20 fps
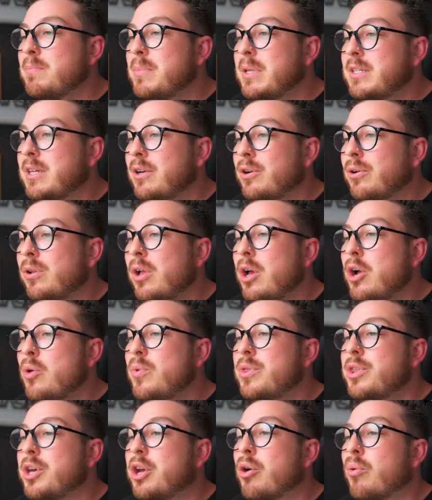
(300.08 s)
material
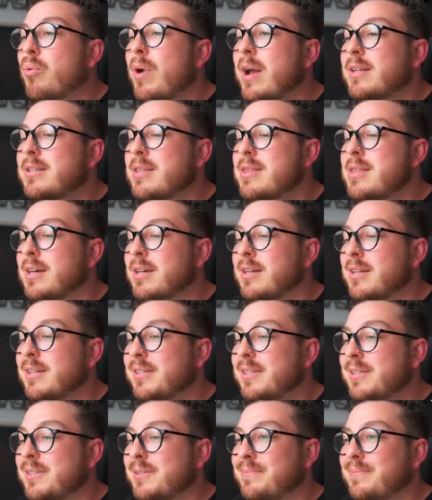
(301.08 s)
with the correct thickness.